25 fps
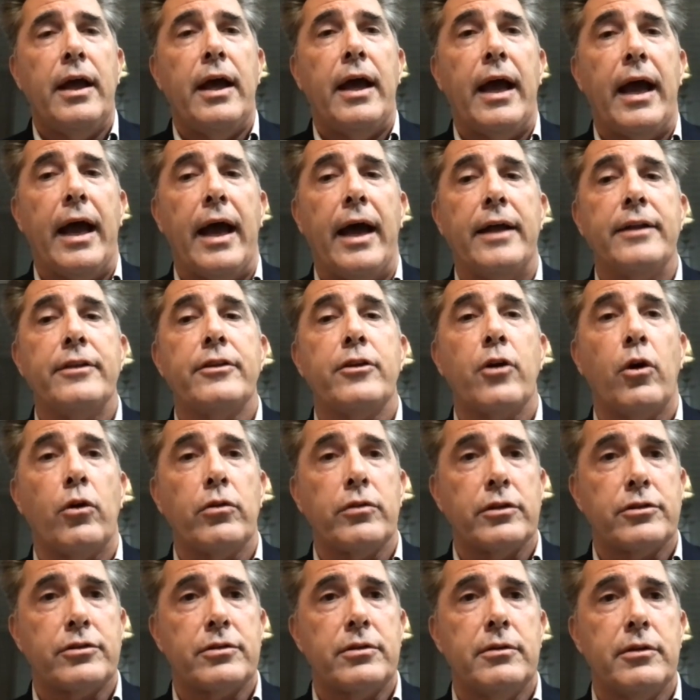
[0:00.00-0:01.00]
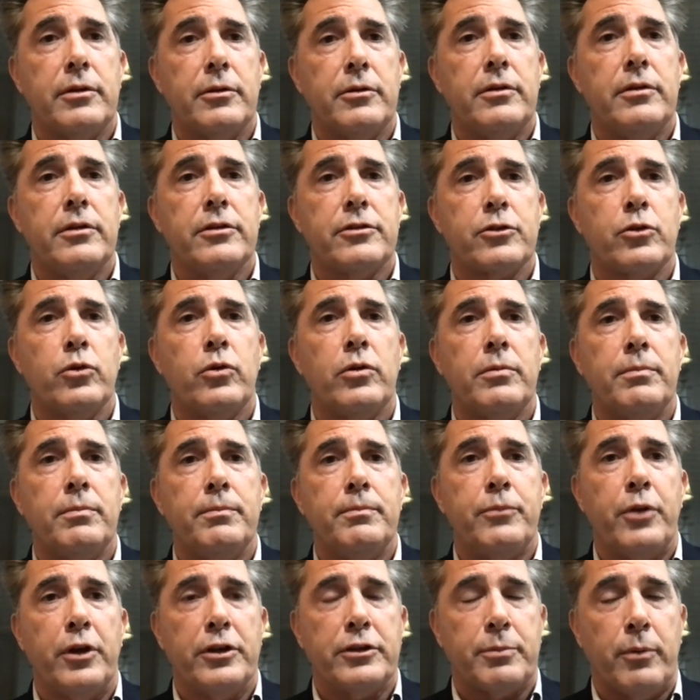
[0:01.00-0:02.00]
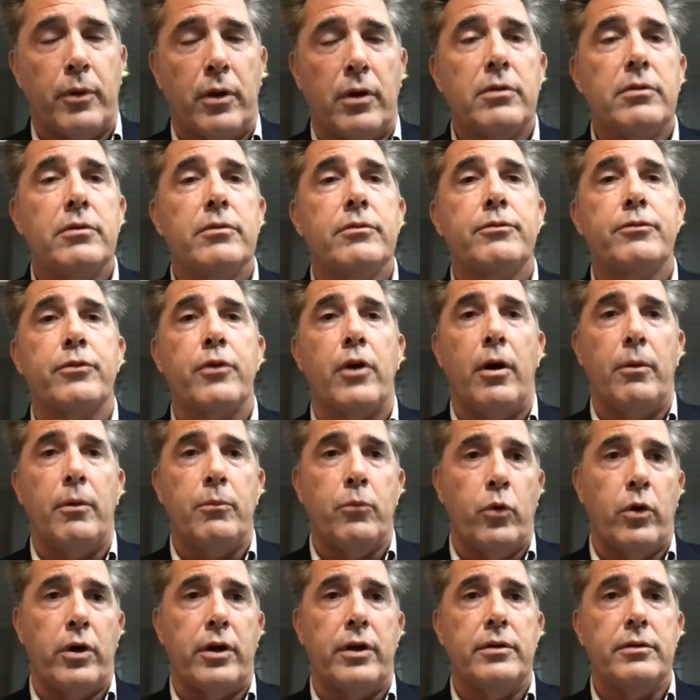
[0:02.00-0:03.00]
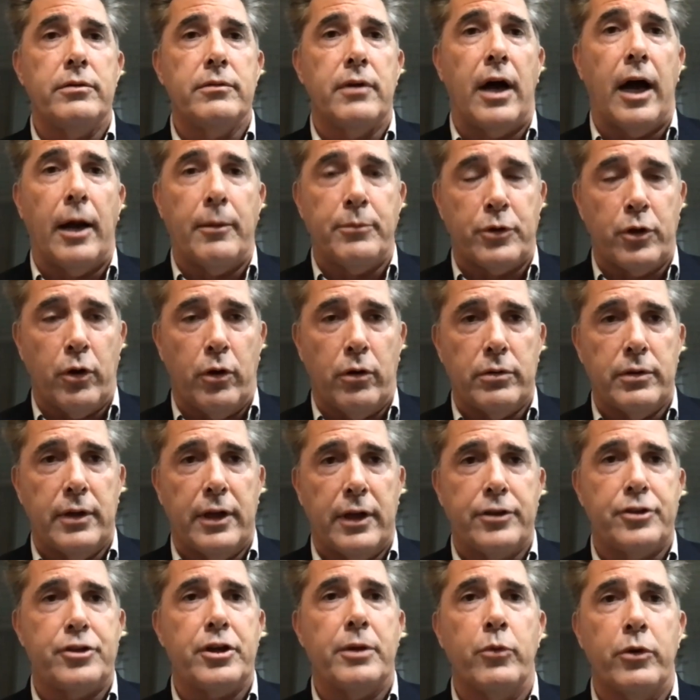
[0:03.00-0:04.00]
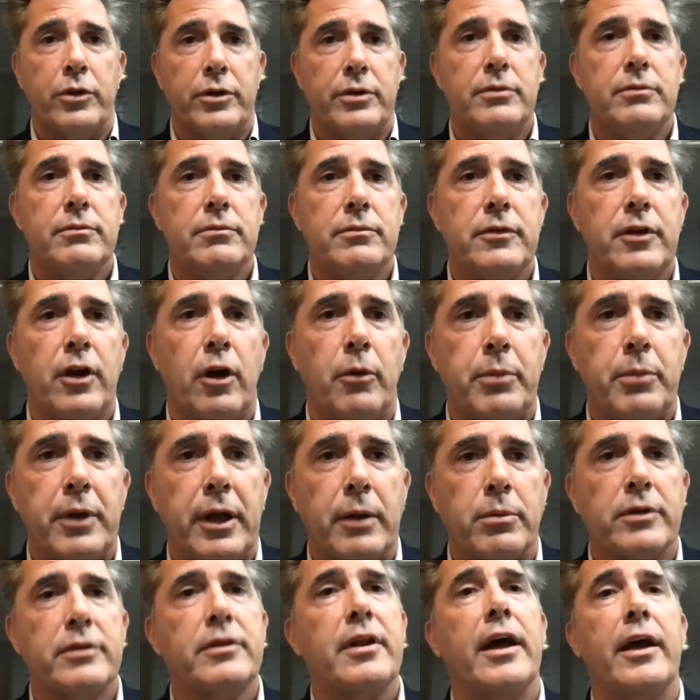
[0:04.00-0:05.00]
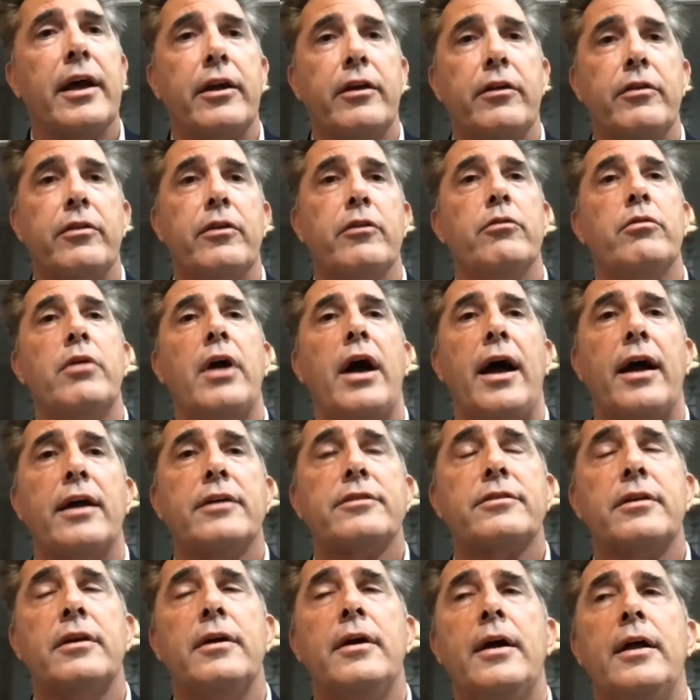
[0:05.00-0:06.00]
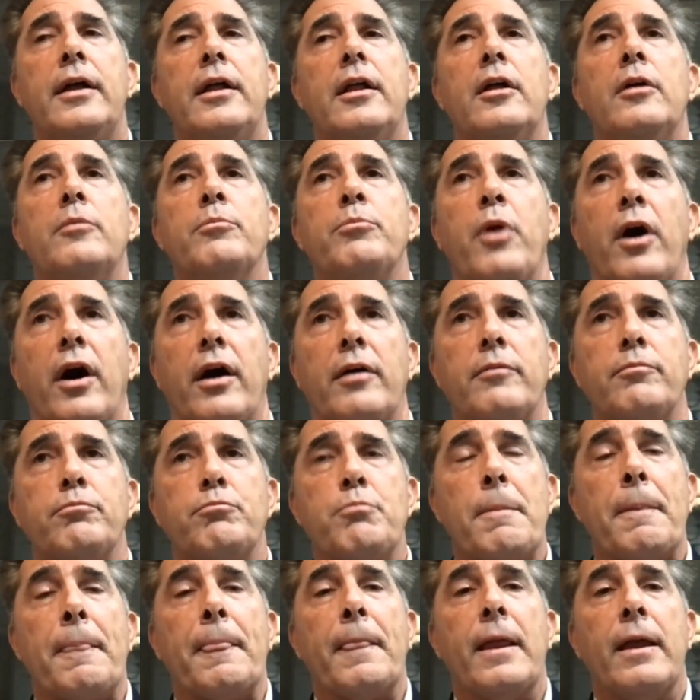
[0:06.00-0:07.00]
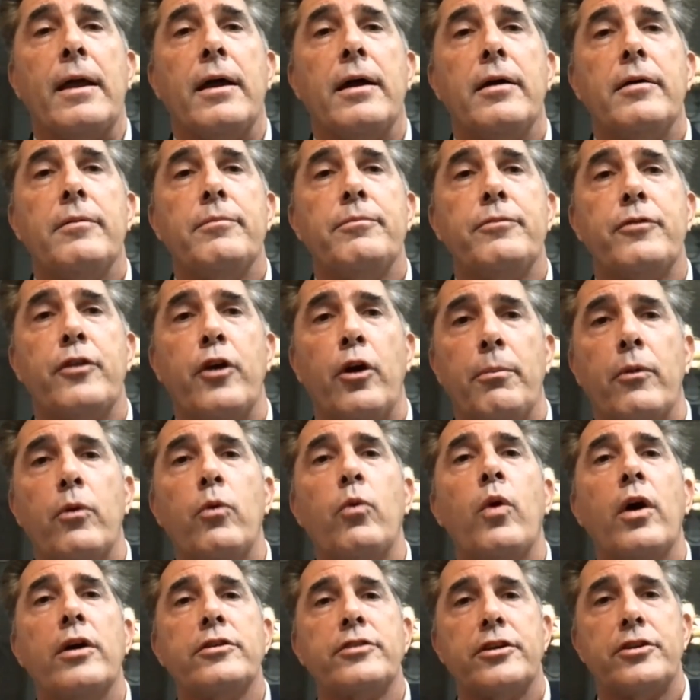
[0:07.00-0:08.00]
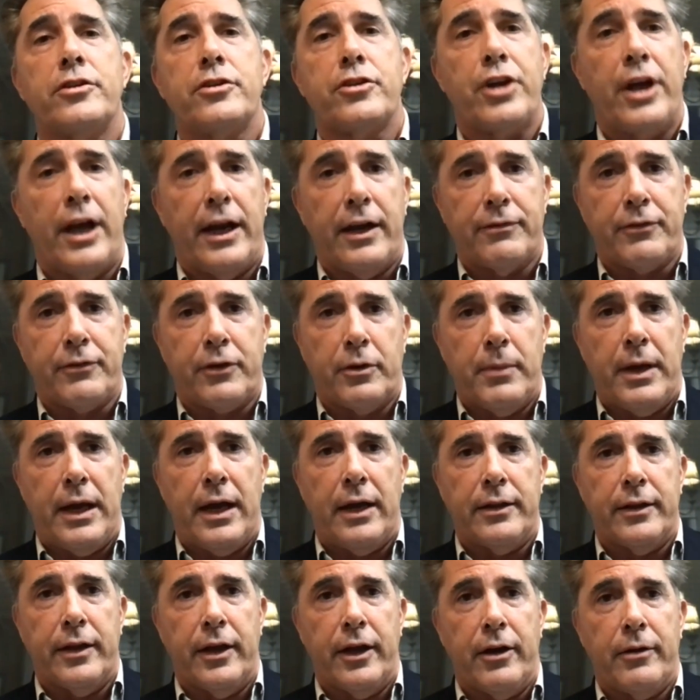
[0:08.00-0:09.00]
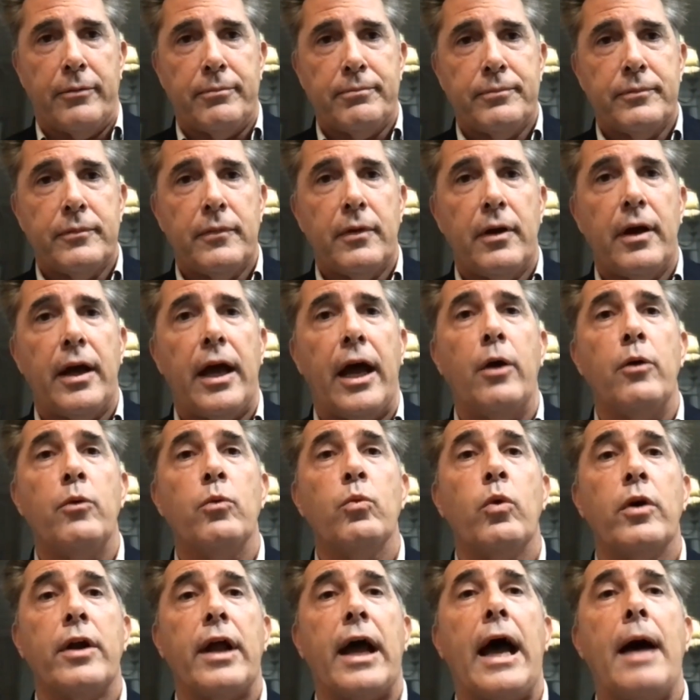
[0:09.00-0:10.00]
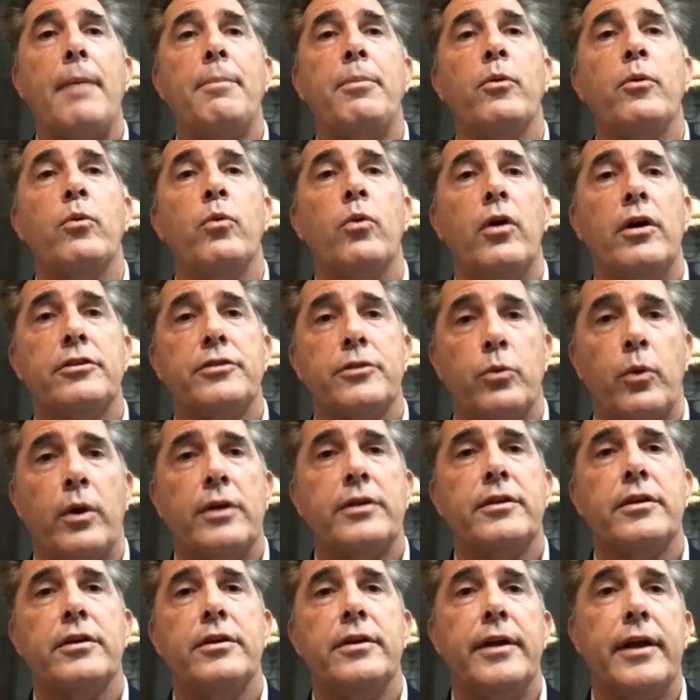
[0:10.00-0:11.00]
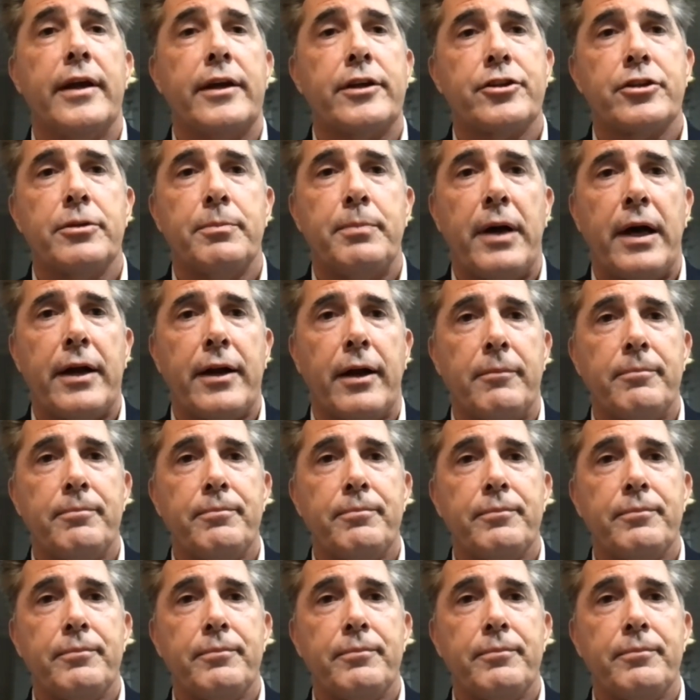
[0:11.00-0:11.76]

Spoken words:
and told us the school principal, from what I'm told. Now, Jim would be able to tell you the rest, but there was a chain of command there. And what happened was it went to Nick Chiappetta.